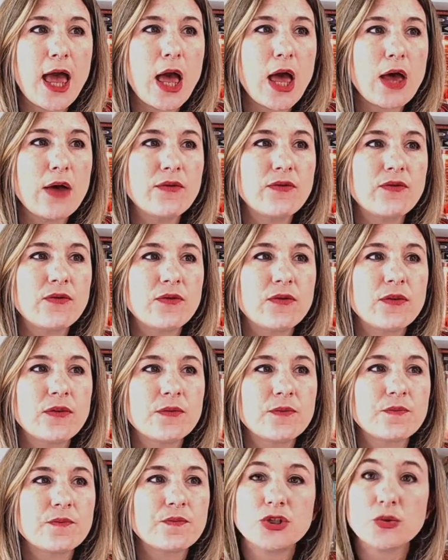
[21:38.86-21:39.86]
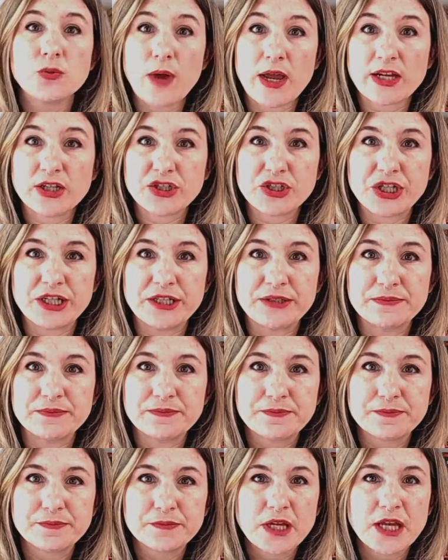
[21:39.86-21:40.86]
have a
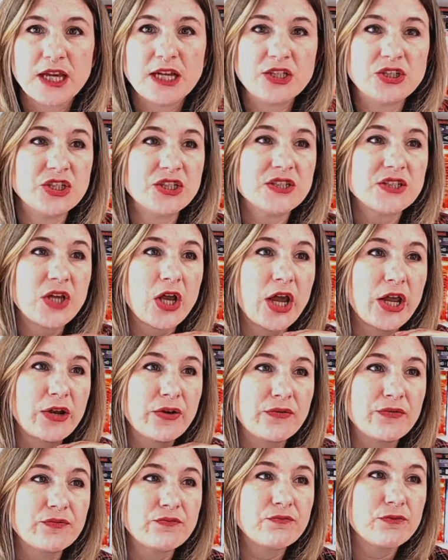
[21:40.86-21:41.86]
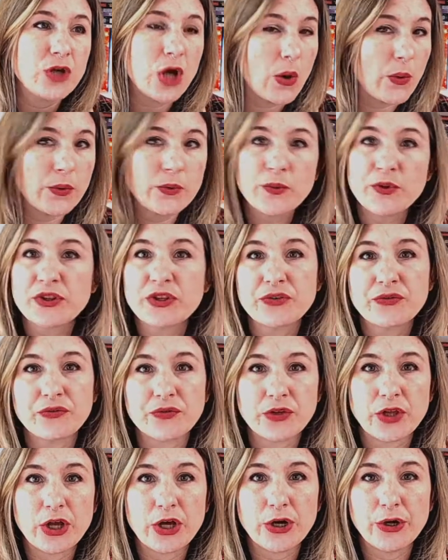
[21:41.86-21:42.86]
direction. He just kind of going with the
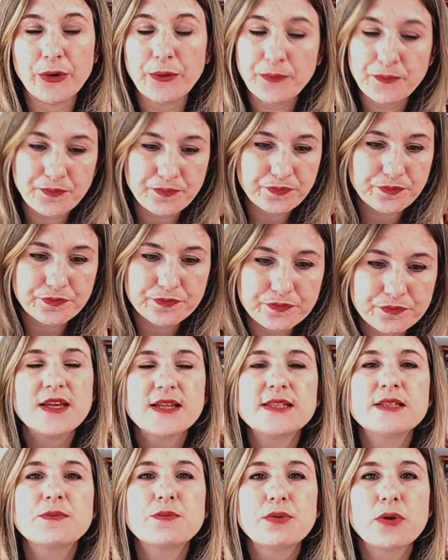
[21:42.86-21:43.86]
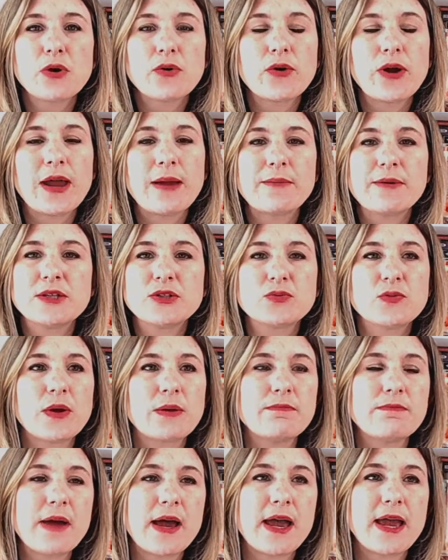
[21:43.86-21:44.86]
flow. This program is
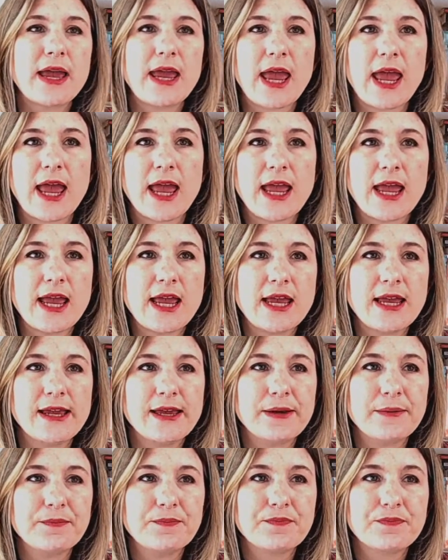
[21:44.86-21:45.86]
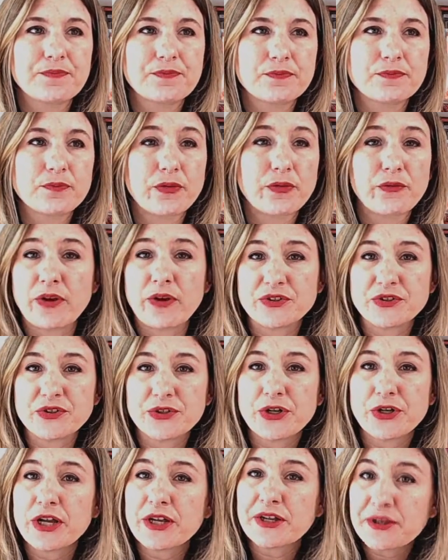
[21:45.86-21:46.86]
run by a
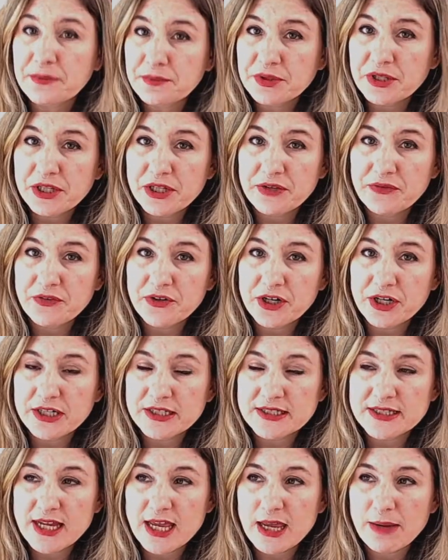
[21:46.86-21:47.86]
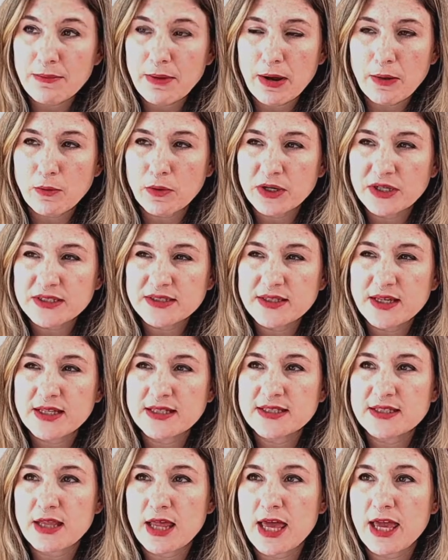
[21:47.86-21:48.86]
professor. I completely forgot his name. I want to
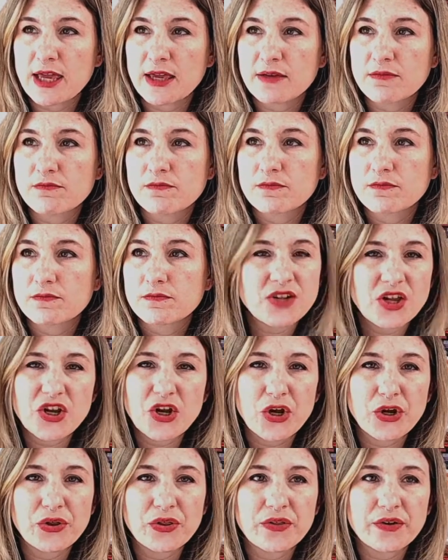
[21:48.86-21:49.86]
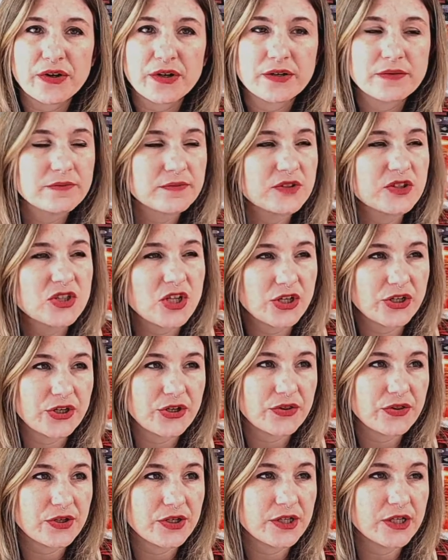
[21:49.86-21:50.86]
say it's not
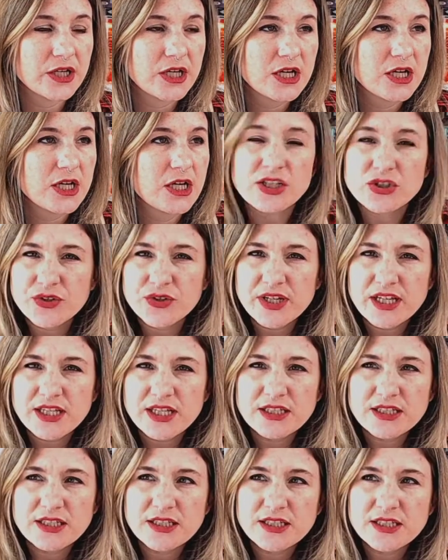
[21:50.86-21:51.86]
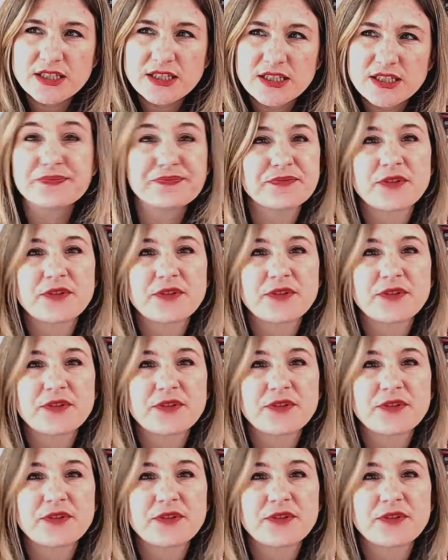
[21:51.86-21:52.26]
Arthur. Adrian?